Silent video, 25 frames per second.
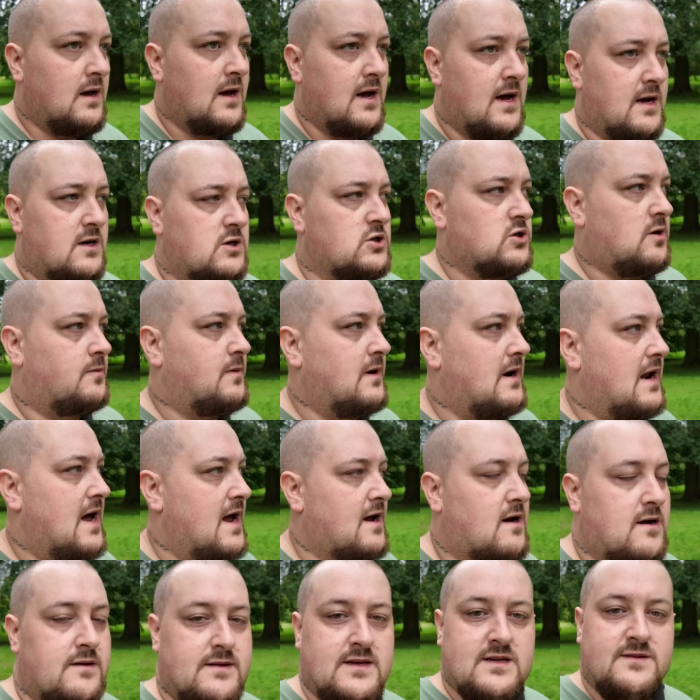and drop a
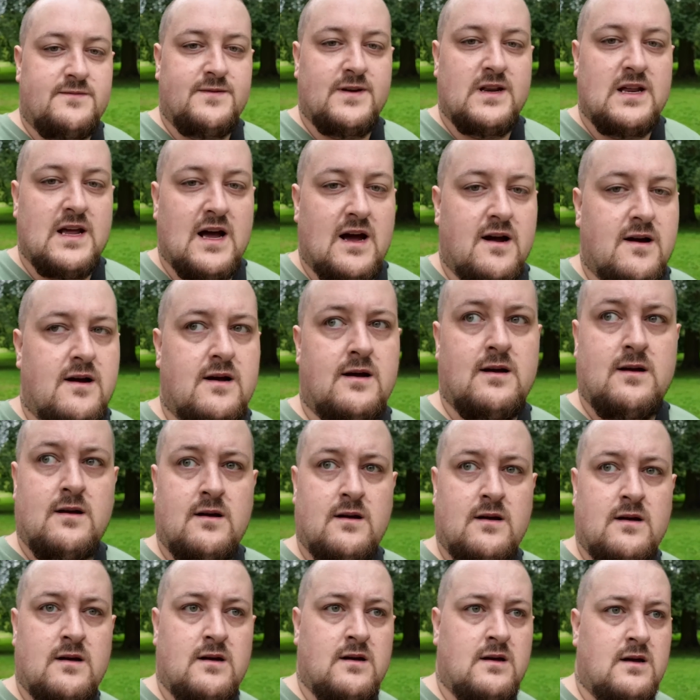like on this video
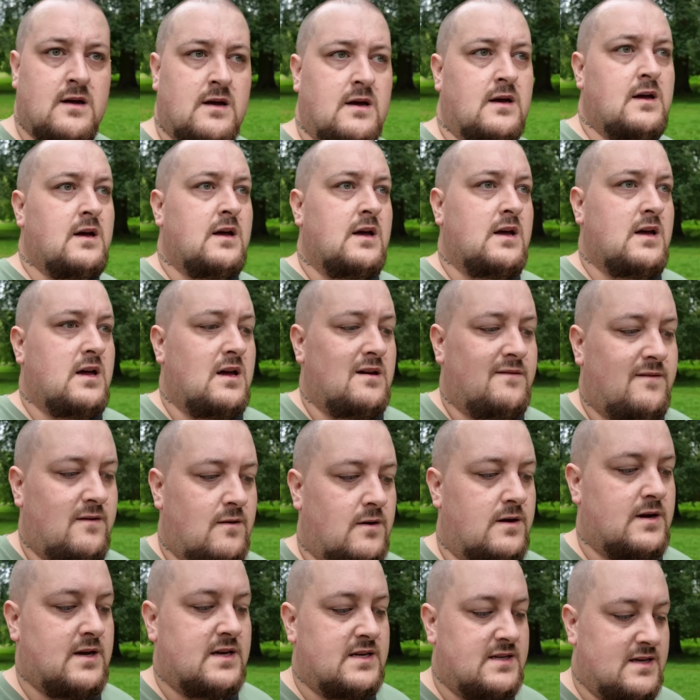if
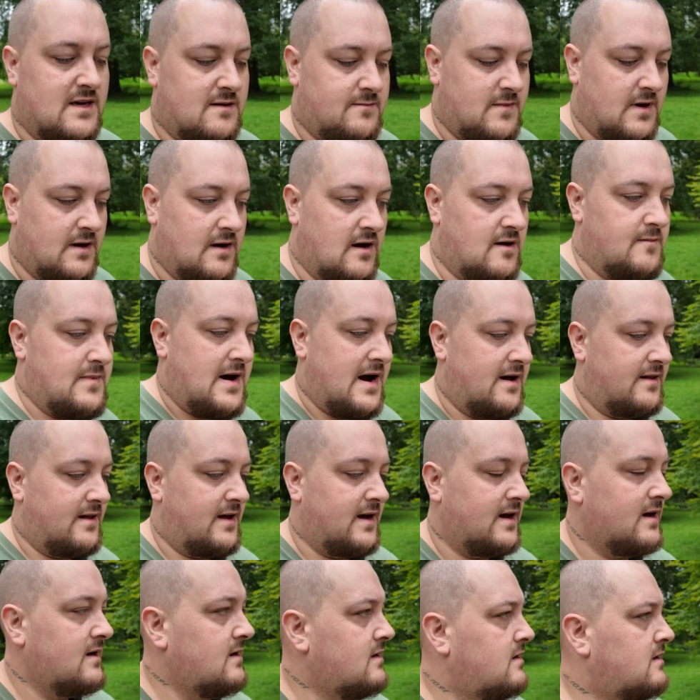you want to see me go back
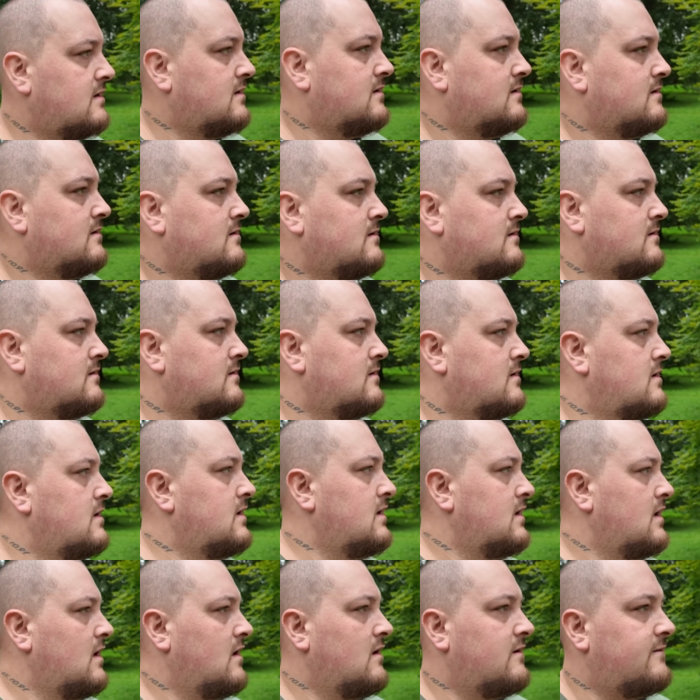there.
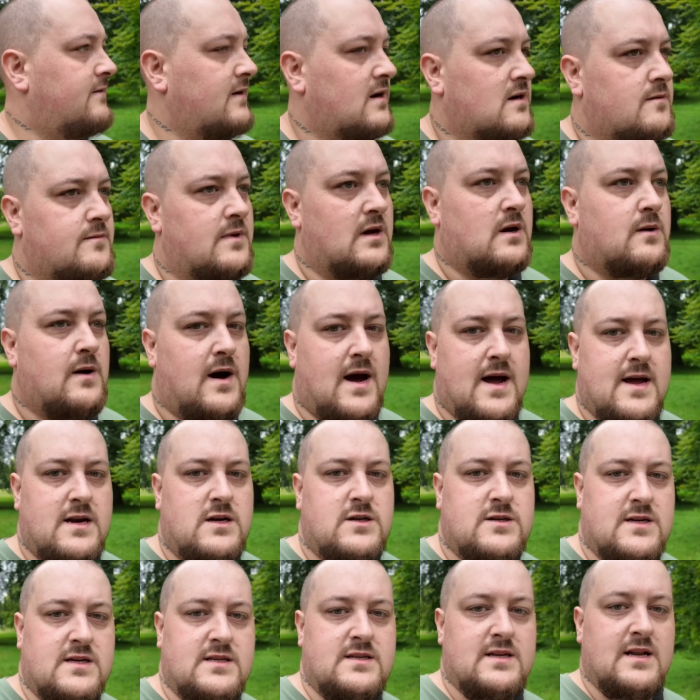I think it'll be quite
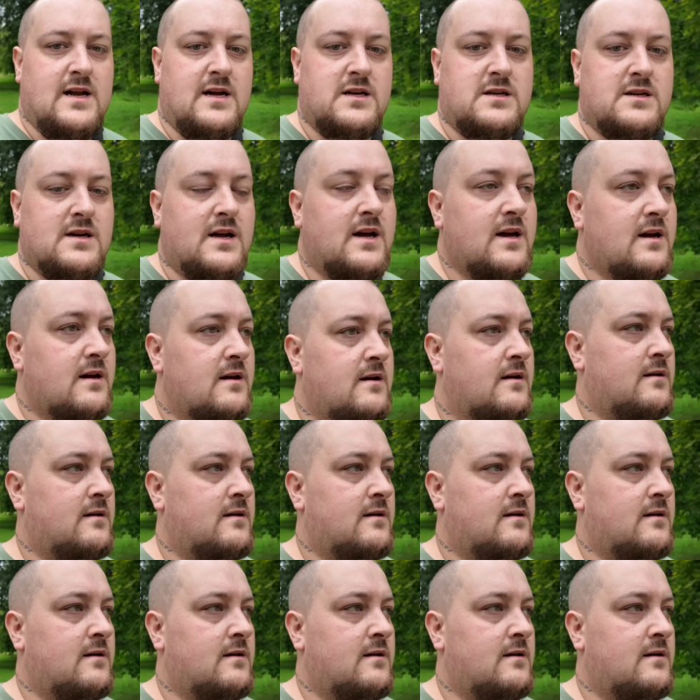interesting actually.